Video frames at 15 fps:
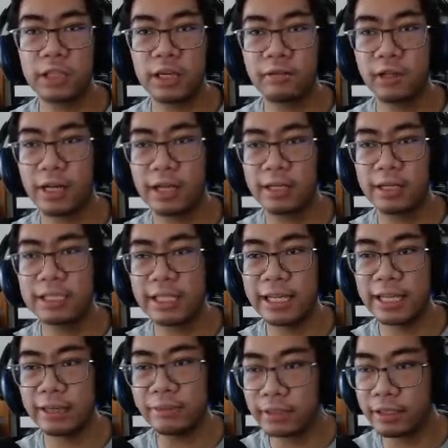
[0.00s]
I forgot his
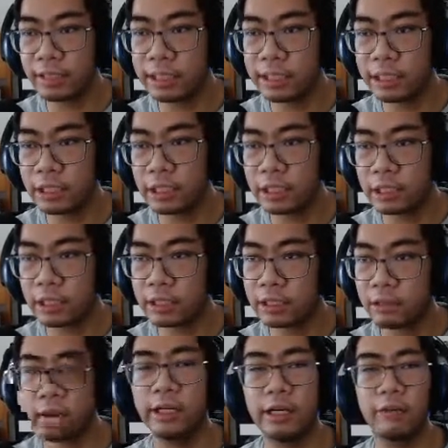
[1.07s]
name.
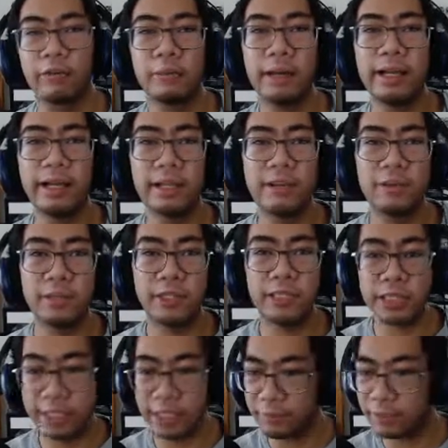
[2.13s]
Did they ever give him his
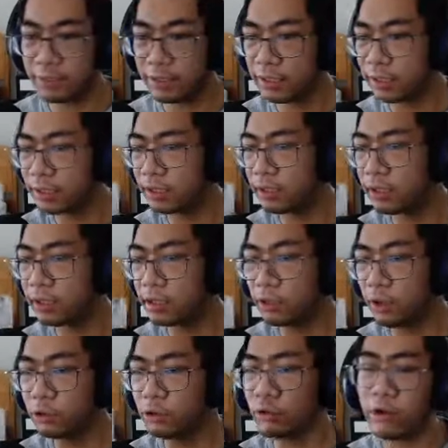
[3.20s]
name?
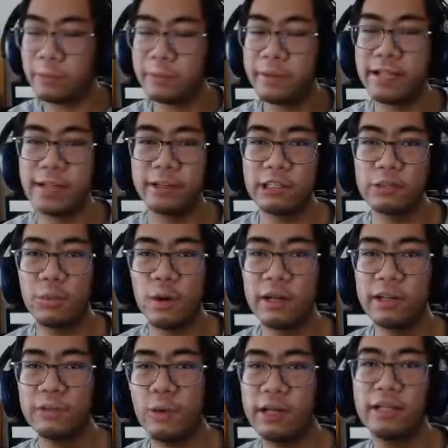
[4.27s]
Oh, Droid Bait. Yeah, there's
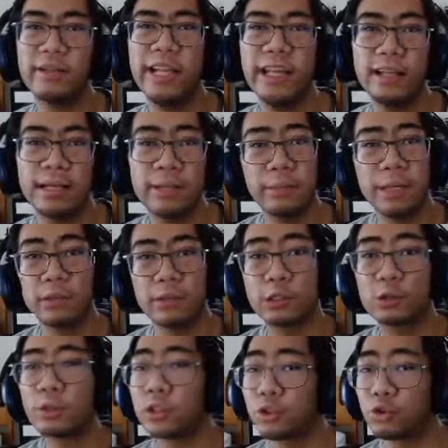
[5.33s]
one of the members
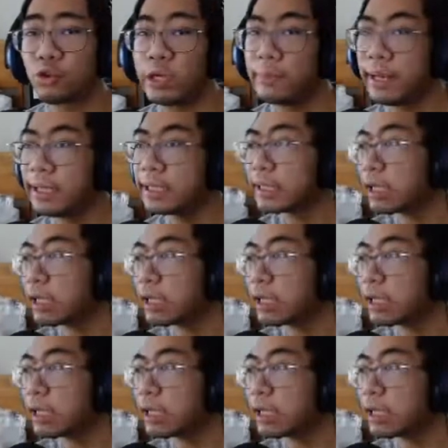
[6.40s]
was Droid Bait.